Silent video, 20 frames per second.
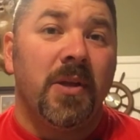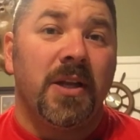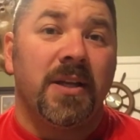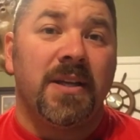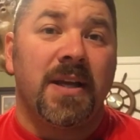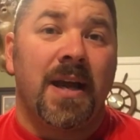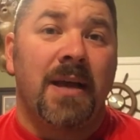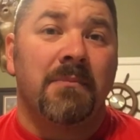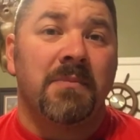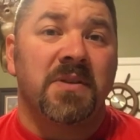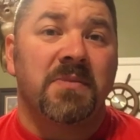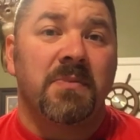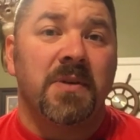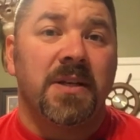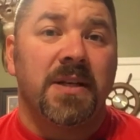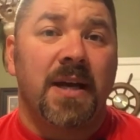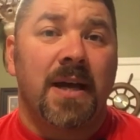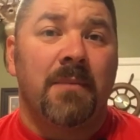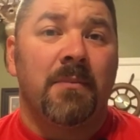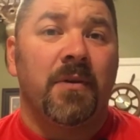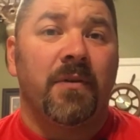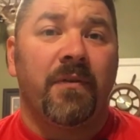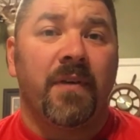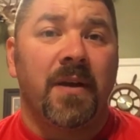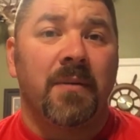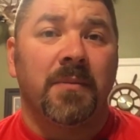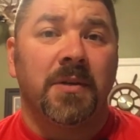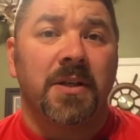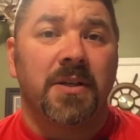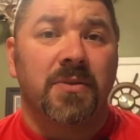bit of time to spend time with
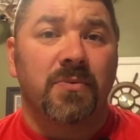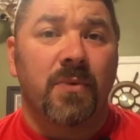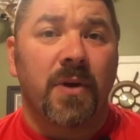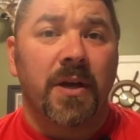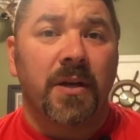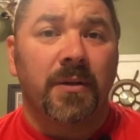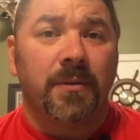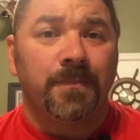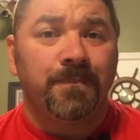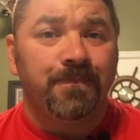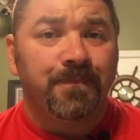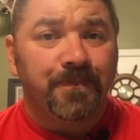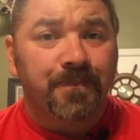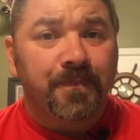family as well.